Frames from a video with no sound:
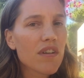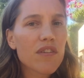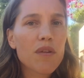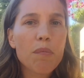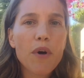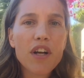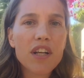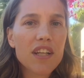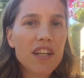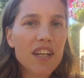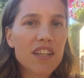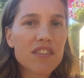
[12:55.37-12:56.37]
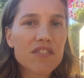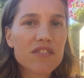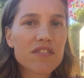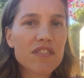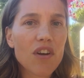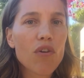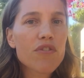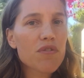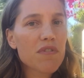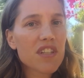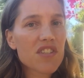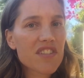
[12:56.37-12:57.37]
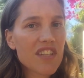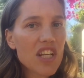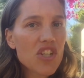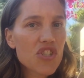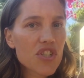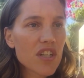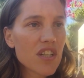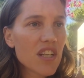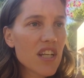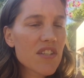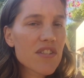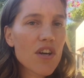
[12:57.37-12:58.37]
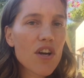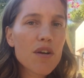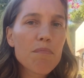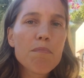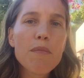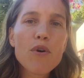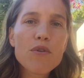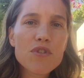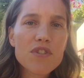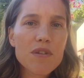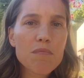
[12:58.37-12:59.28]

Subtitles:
the body is also in Ascension, it's our most